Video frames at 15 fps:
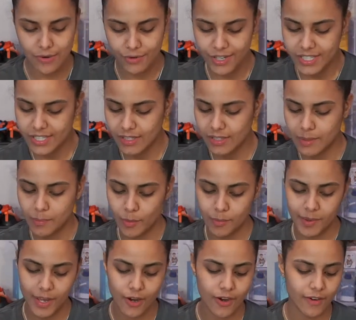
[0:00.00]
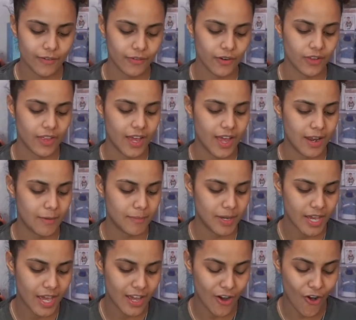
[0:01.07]
recently preparing for the
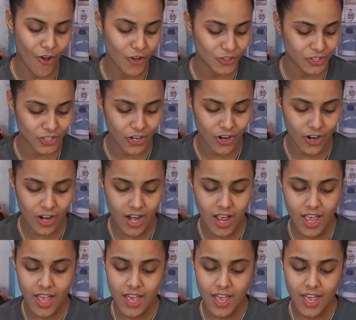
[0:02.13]
NBA All-Star.